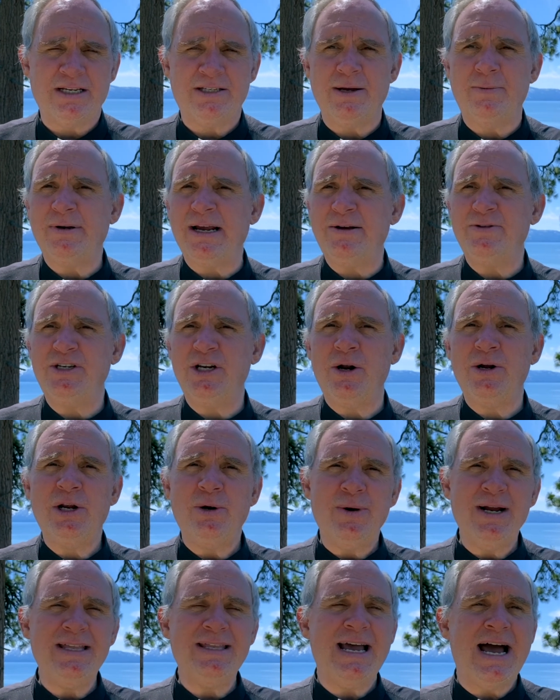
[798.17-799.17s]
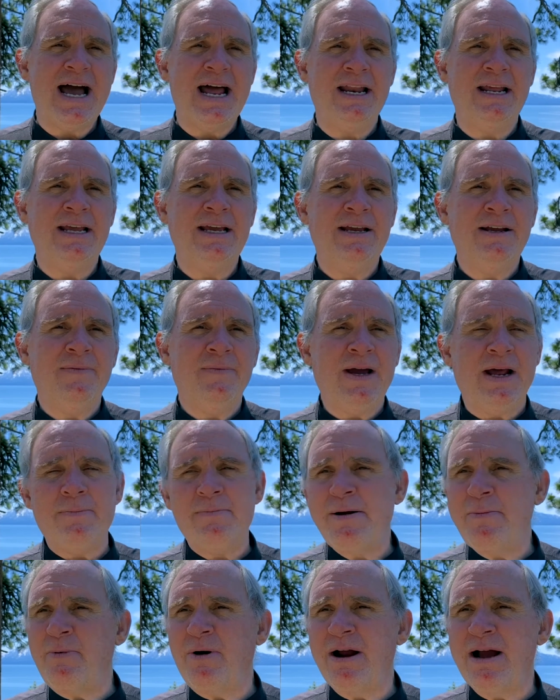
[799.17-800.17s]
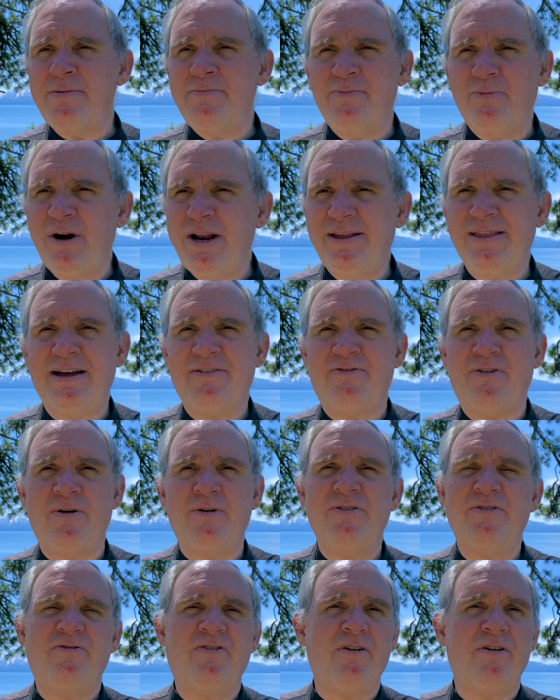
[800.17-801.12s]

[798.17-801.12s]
Sometimes, you know, you read that, and I remember I'm reading that for